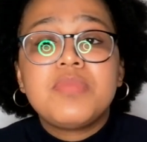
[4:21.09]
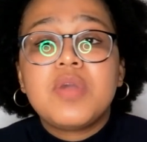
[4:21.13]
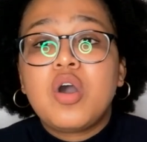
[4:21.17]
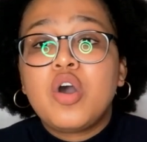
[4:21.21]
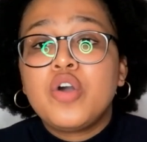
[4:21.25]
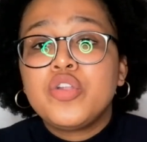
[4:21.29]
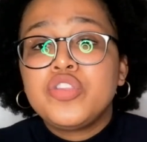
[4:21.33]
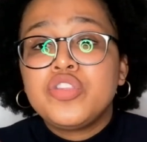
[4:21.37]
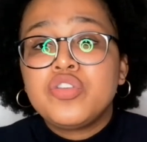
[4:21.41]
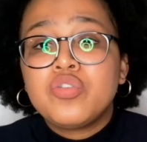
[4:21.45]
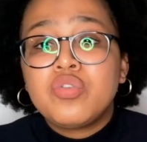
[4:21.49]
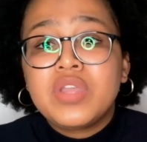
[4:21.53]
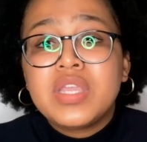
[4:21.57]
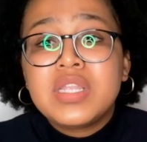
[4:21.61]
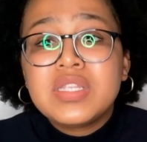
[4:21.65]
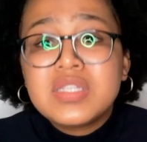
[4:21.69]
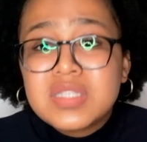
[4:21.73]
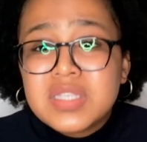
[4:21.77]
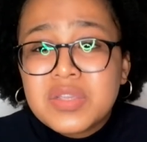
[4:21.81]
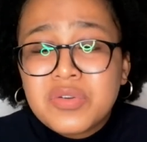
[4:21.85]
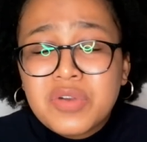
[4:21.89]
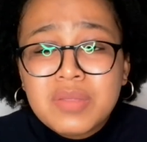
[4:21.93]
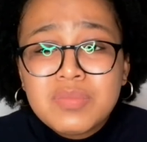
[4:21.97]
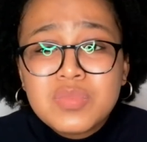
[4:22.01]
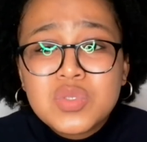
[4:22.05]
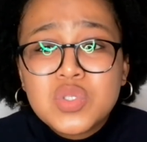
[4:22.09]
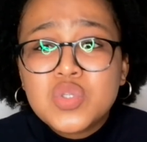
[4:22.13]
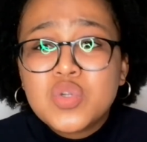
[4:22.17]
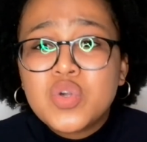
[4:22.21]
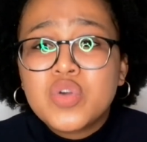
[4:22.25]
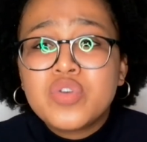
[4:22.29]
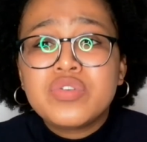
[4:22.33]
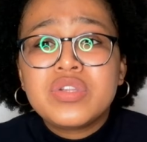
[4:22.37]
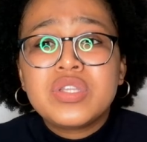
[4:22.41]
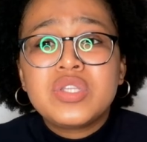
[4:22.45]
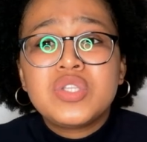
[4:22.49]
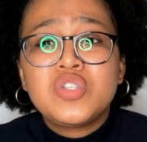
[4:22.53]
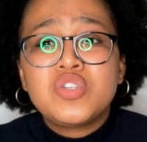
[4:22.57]
on your Instagram
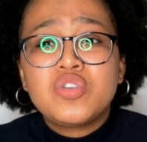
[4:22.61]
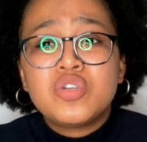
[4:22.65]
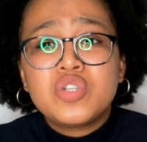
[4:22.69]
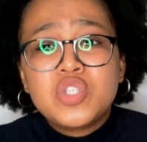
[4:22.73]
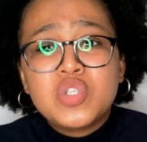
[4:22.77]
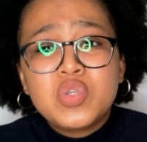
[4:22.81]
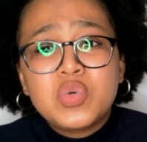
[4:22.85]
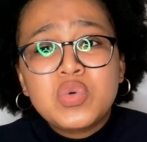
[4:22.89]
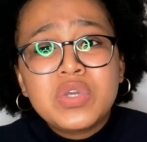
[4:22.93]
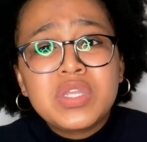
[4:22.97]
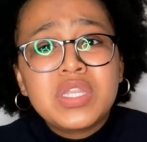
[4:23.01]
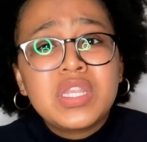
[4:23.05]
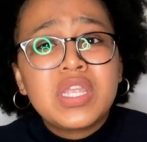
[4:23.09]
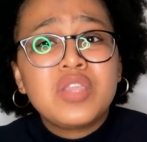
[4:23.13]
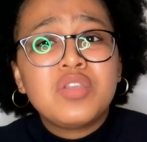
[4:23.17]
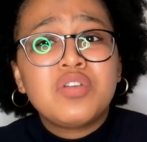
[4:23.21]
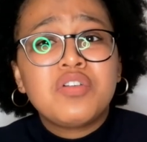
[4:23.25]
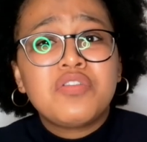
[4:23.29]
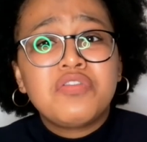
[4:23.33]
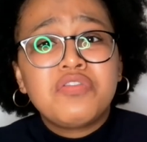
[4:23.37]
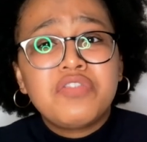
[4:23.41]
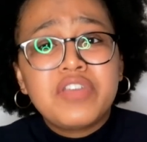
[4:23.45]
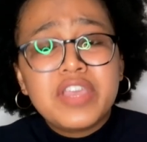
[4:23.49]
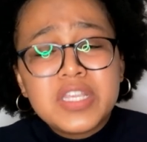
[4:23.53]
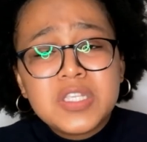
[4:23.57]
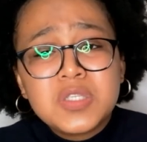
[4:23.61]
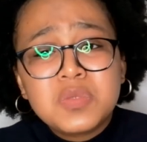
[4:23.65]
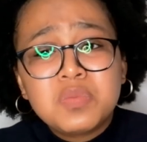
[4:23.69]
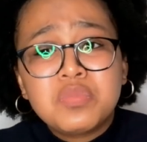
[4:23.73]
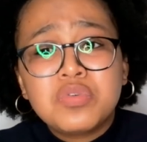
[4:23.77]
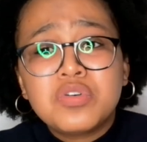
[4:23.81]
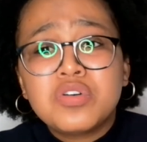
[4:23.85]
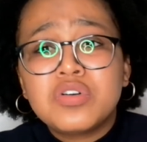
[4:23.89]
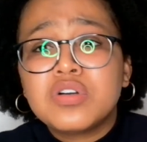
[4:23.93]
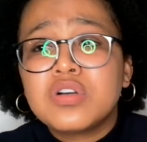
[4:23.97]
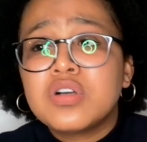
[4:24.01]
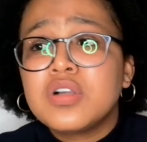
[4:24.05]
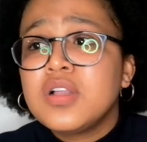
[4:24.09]
stories, your Twitter, your
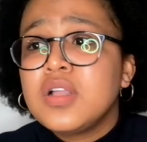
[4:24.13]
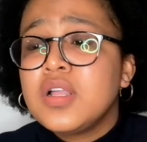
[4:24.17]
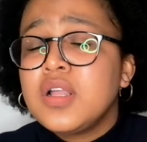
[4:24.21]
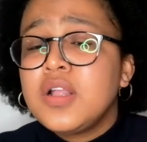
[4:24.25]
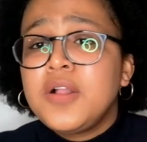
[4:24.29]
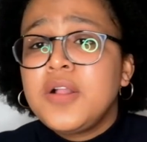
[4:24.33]
Facebook,